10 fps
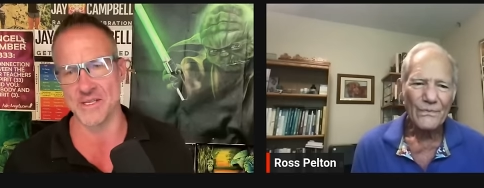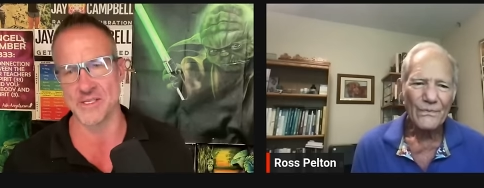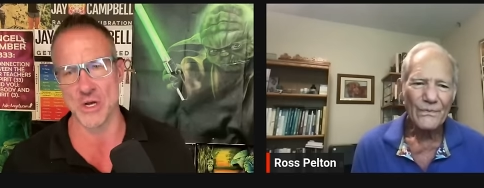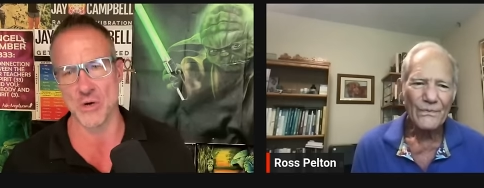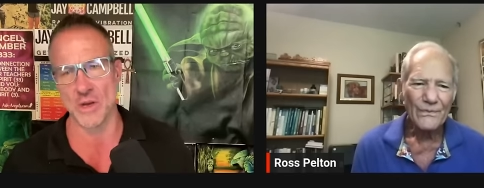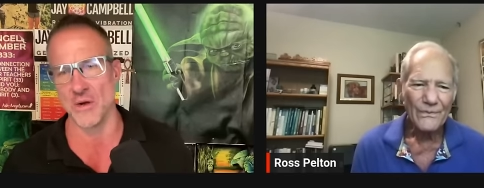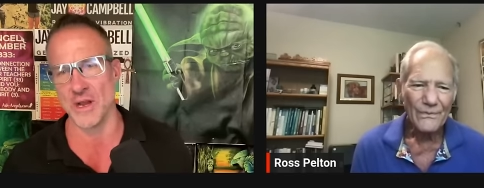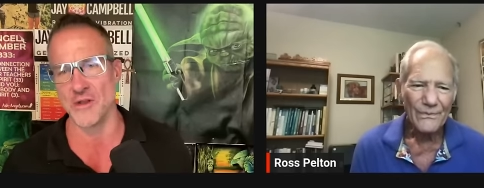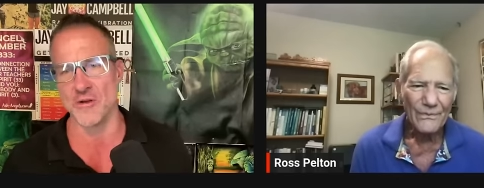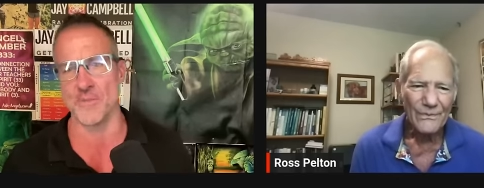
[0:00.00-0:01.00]
Speaker 1: So, you know,
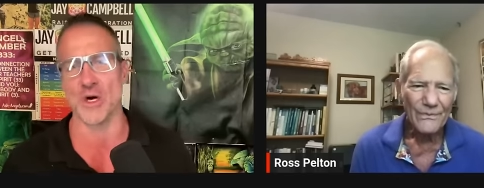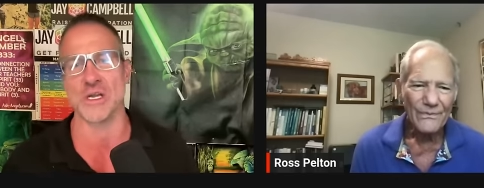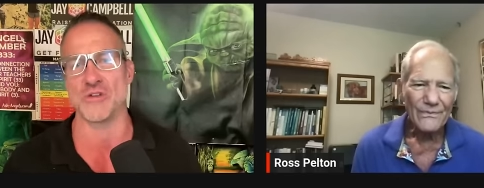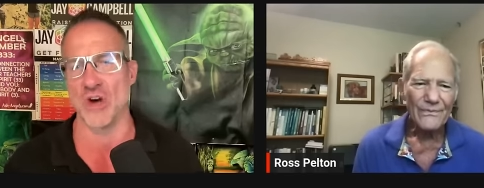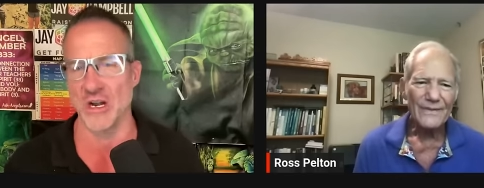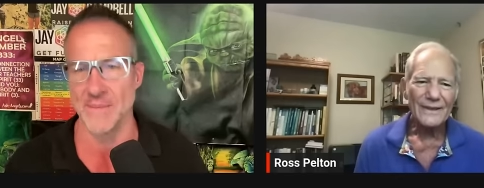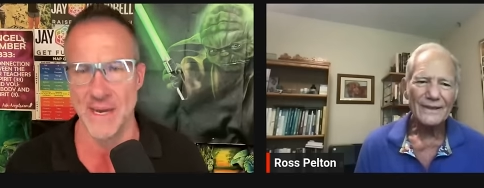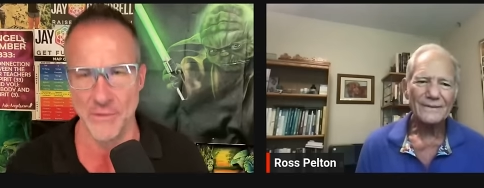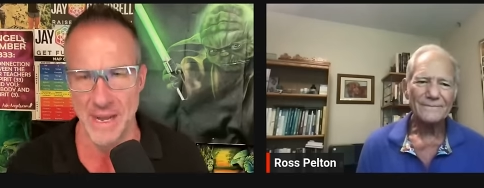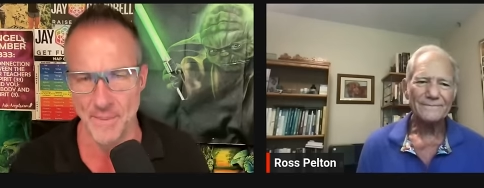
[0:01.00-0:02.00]
in your book, you talk
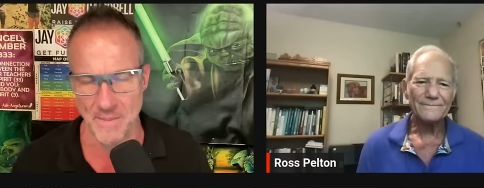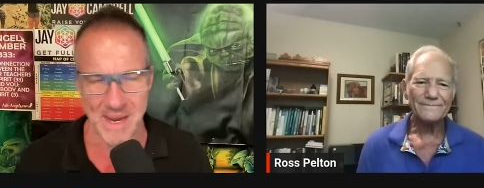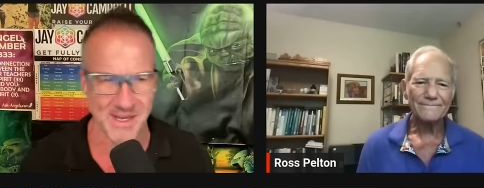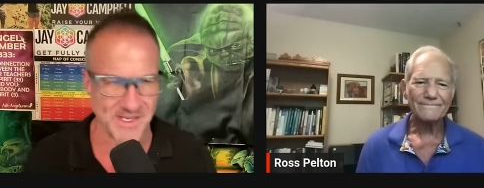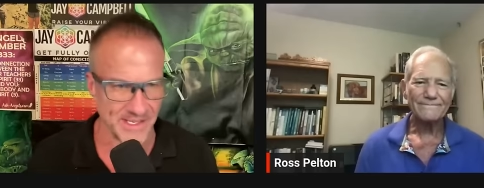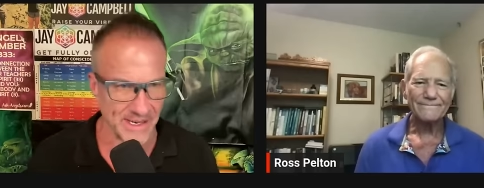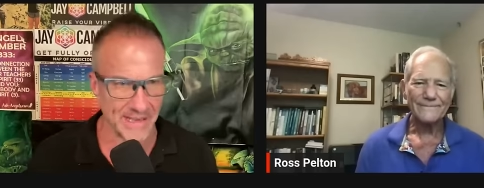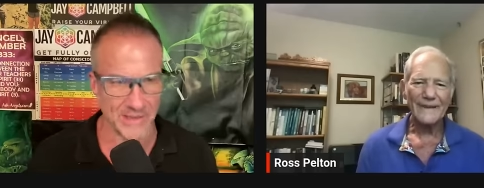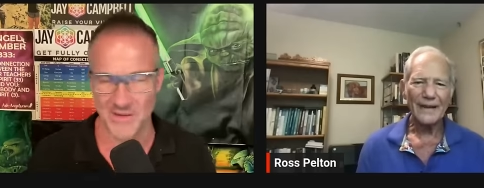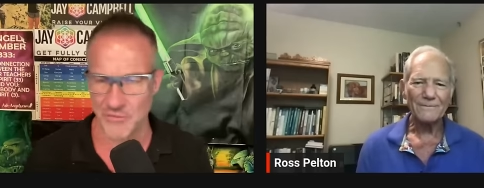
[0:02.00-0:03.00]
about rapamycin. I
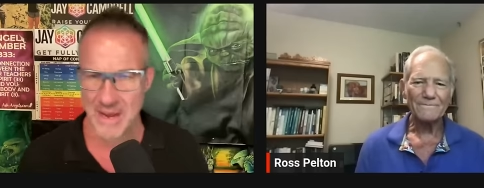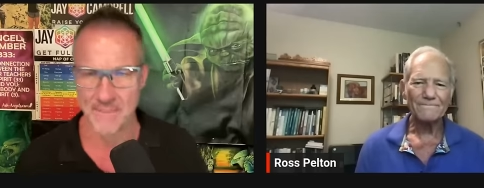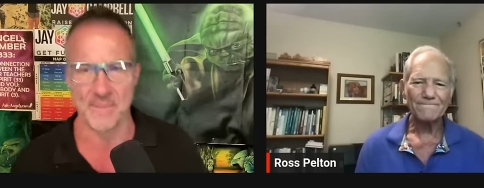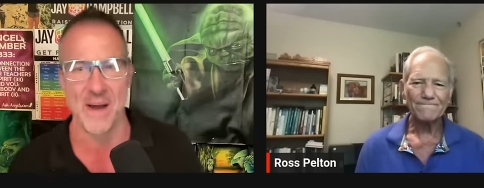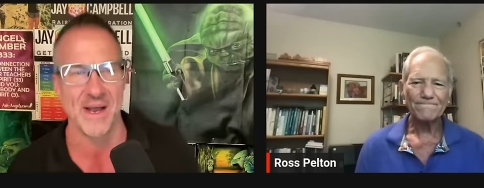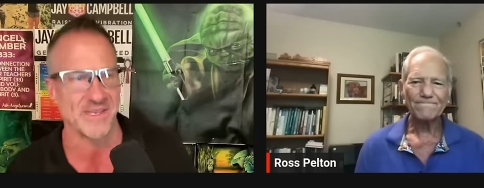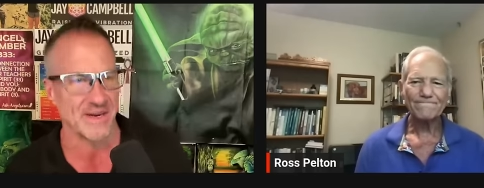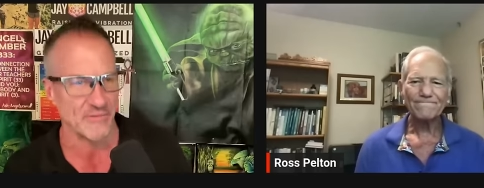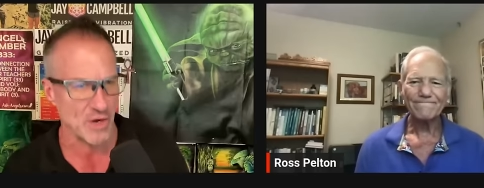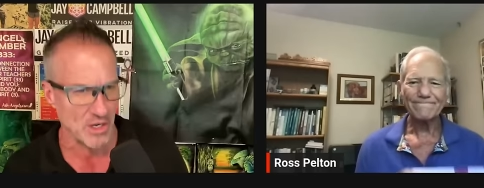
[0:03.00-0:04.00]
love rapamycin.
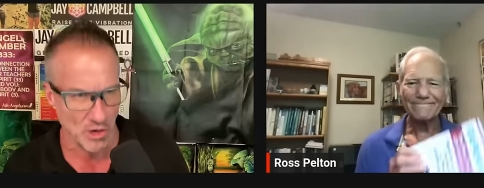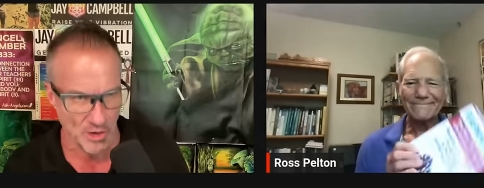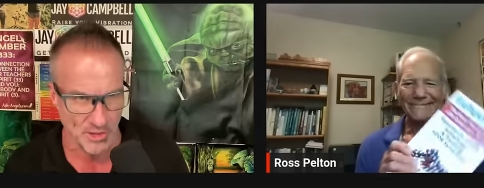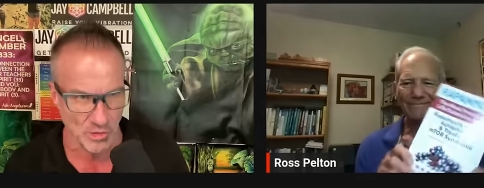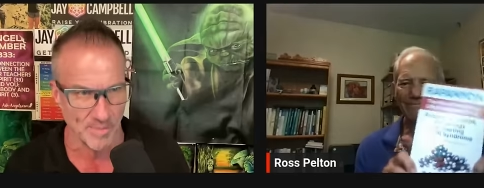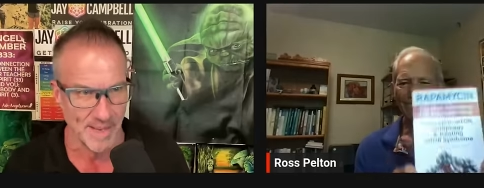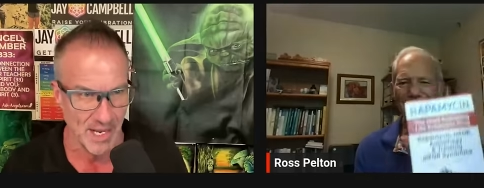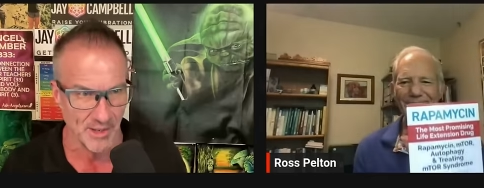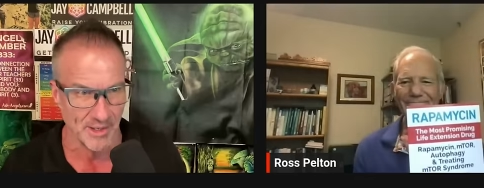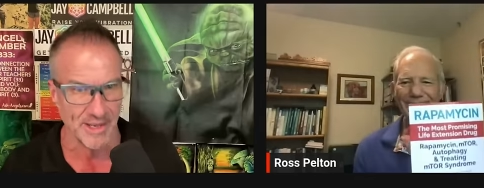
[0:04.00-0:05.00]
I've written an article
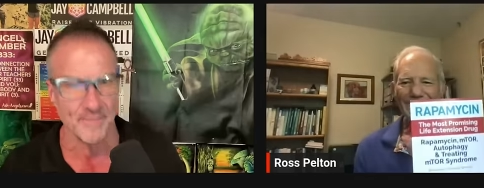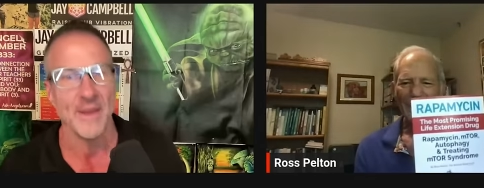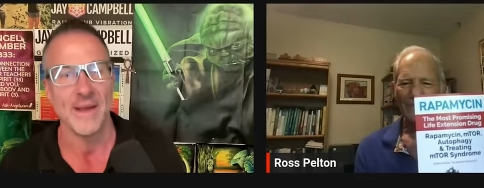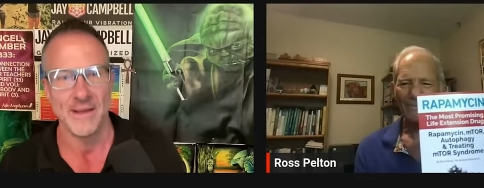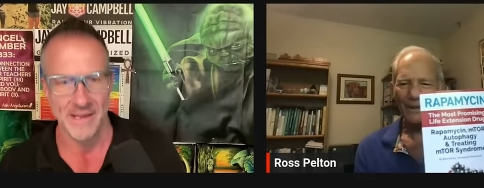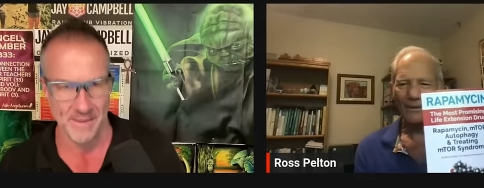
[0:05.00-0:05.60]
about it. Yep,